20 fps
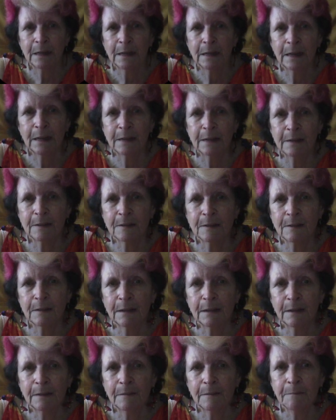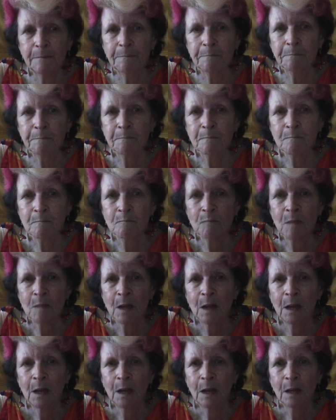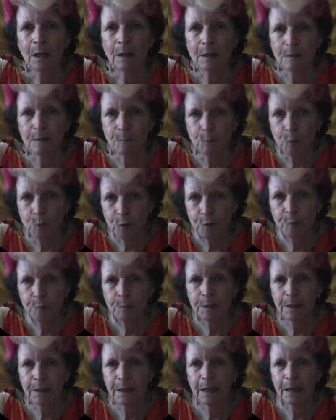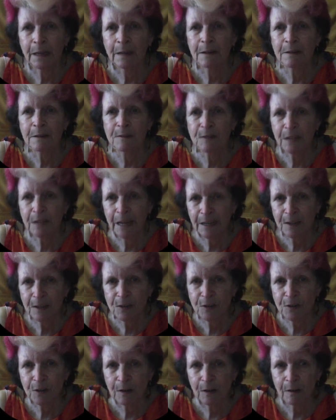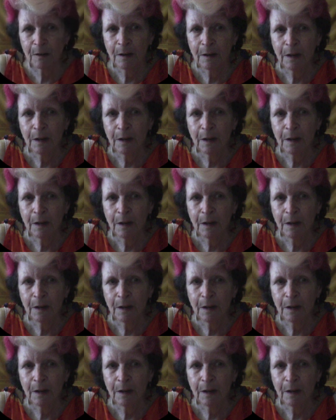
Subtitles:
There's movement there, there's texture,